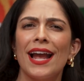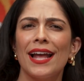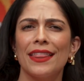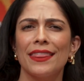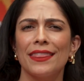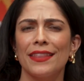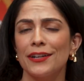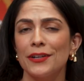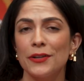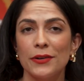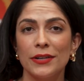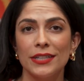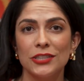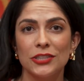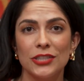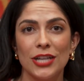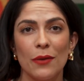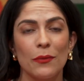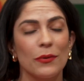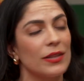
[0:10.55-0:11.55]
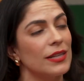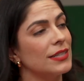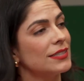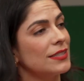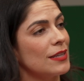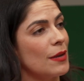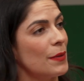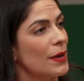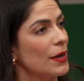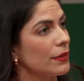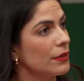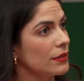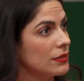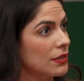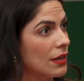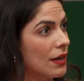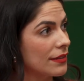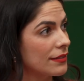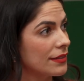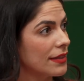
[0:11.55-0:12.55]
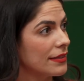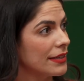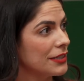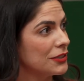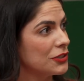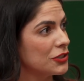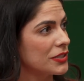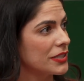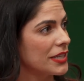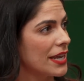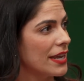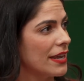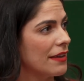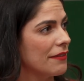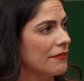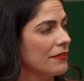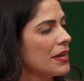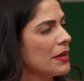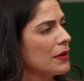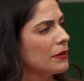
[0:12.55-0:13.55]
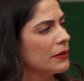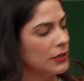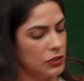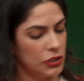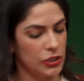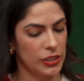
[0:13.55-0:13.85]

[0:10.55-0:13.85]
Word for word: And they're going to chat with us about the talk that they just gave, which